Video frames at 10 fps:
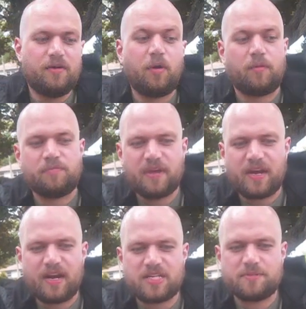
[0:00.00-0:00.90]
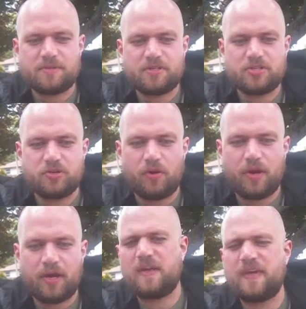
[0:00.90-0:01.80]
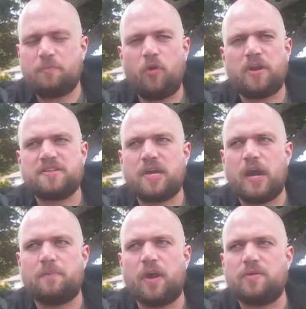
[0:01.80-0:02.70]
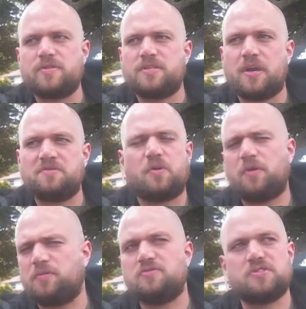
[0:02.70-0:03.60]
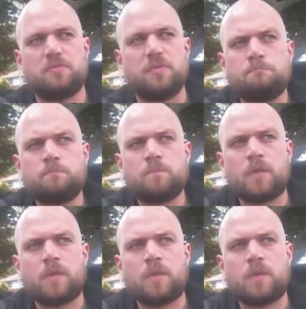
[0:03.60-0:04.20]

Well, they had asked me to join. At that point in time, I was going through some,